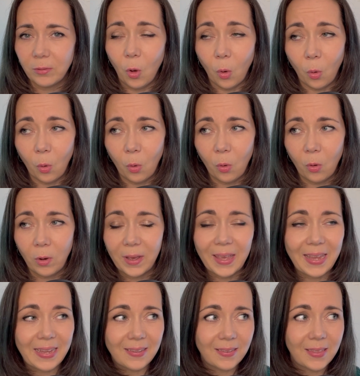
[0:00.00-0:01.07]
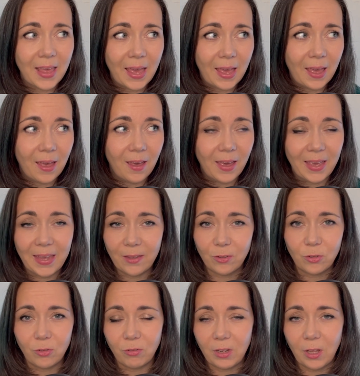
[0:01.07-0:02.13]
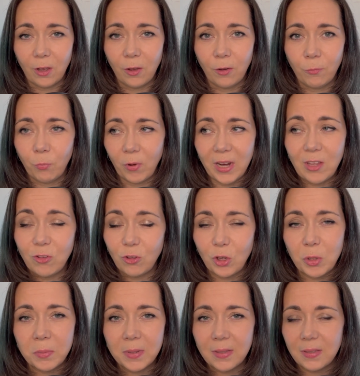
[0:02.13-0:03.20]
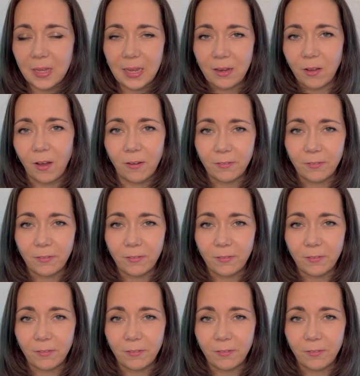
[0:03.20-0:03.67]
Or is there a history of brain tumours in our